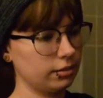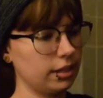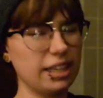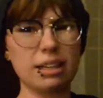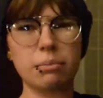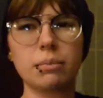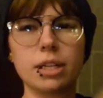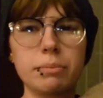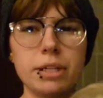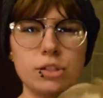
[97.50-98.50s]
And I'm
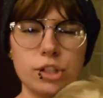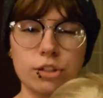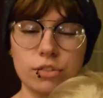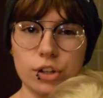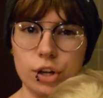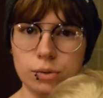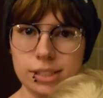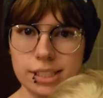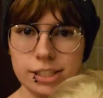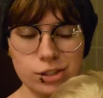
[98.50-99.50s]
going to be using her for an
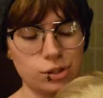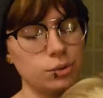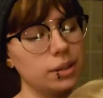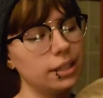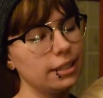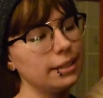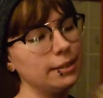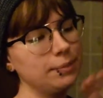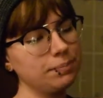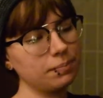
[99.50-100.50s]
OC soon.
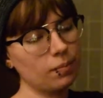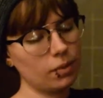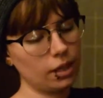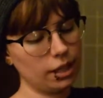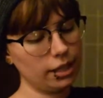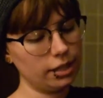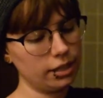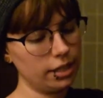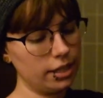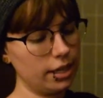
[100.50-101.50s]
And
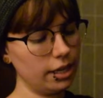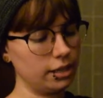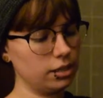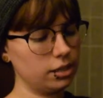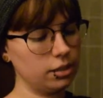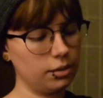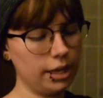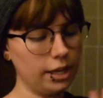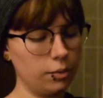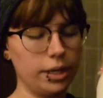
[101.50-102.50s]
yes,
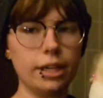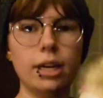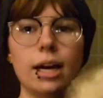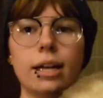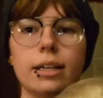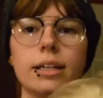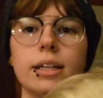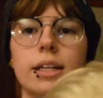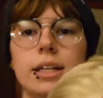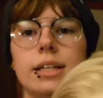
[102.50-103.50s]
anyway, I
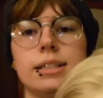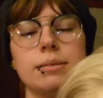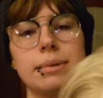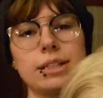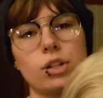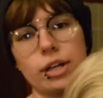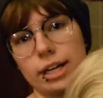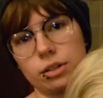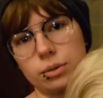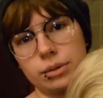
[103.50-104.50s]
did my little
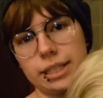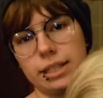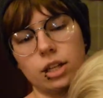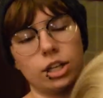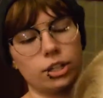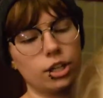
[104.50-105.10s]
care routine on